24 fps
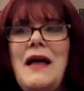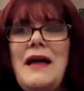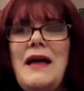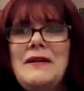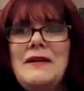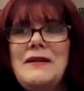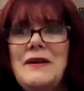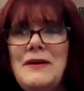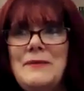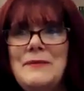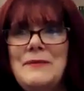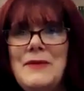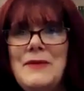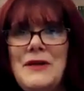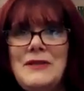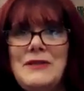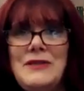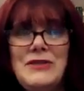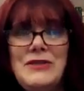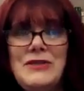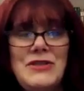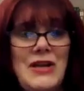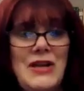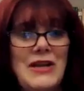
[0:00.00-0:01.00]
And
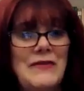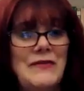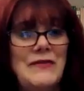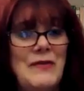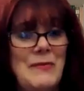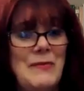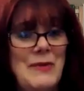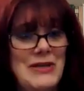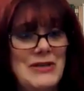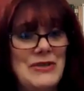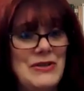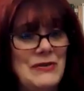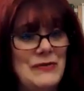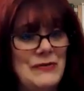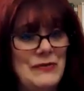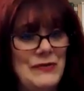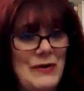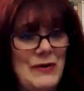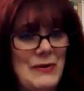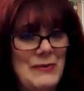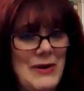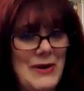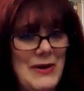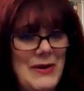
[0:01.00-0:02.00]
did you get information
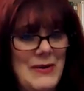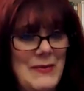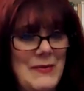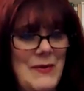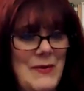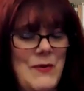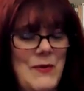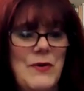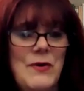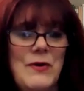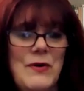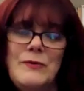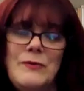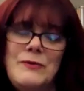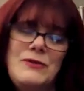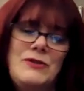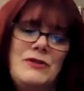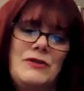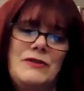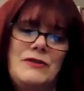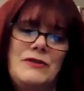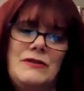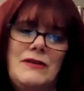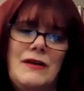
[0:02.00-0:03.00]
from him, or it was
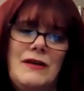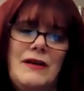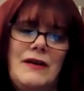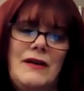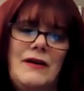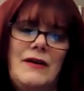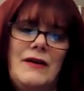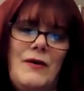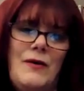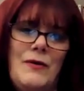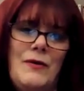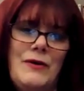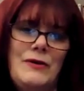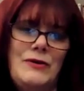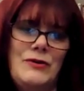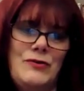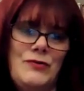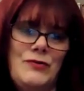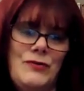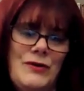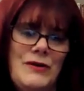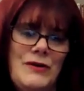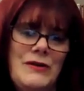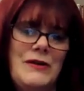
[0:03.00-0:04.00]
just like, oh,
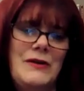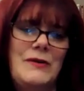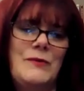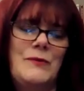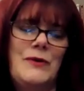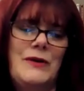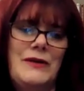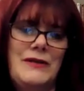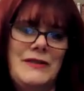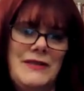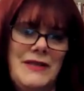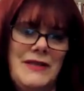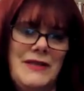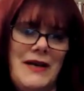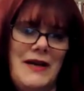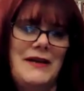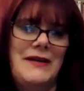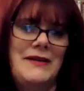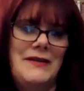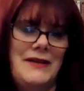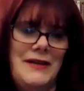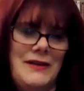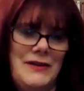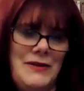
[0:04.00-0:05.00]
intriguing what he said,
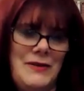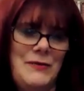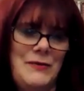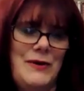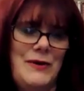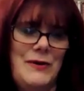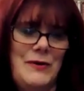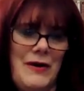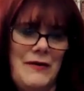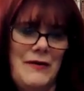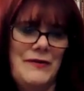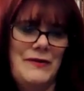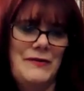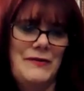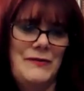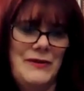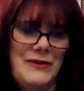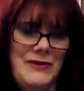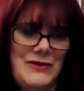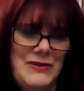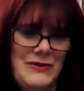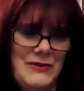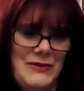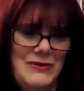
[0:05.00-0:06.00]
and then you went off and
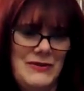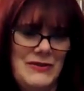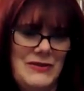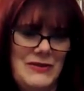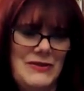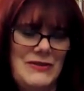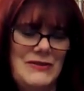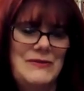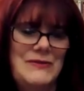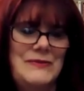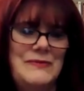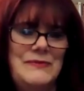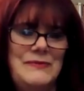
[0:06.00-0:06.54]
researched?